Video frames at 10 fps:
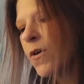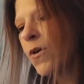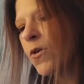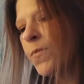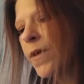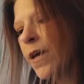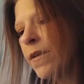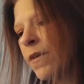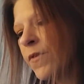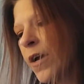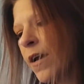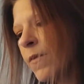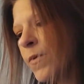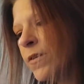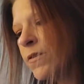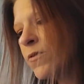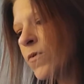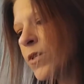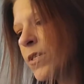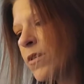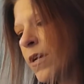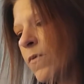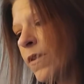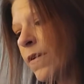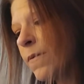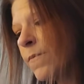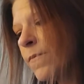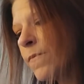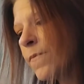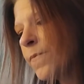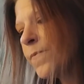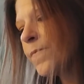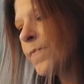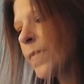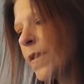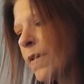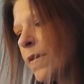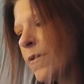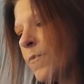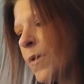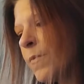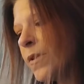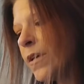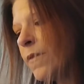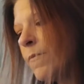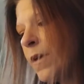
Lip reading: Hope that never happens or stay with him. But believe